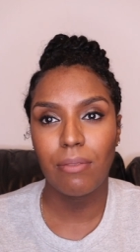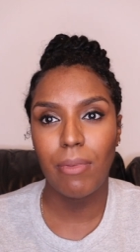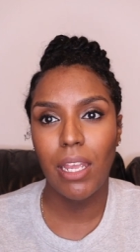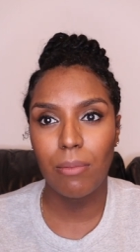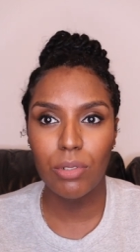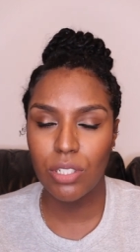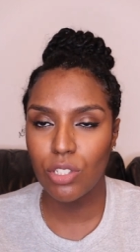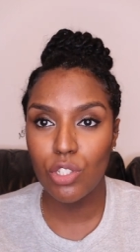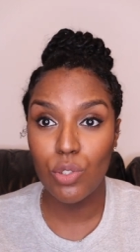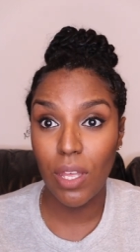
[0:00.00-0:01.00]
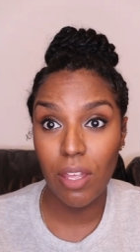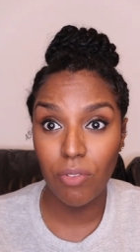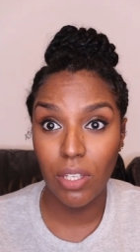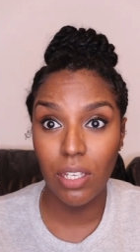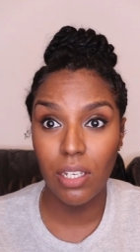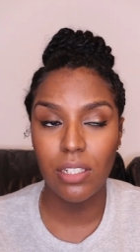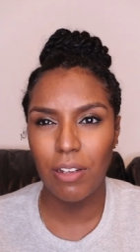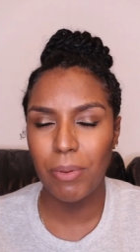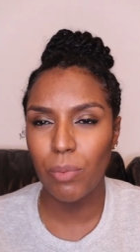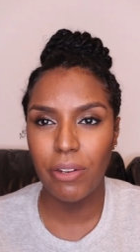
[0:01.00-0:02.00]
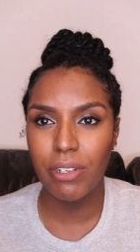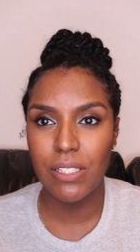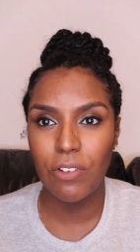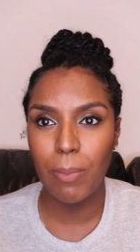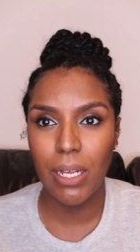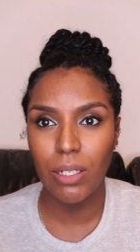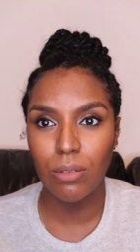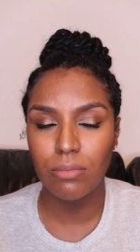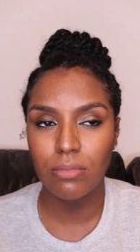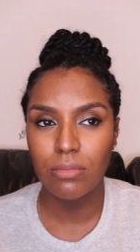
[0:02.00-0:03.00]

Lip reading: makeup look. It's not too heavy. I've been wearing this for about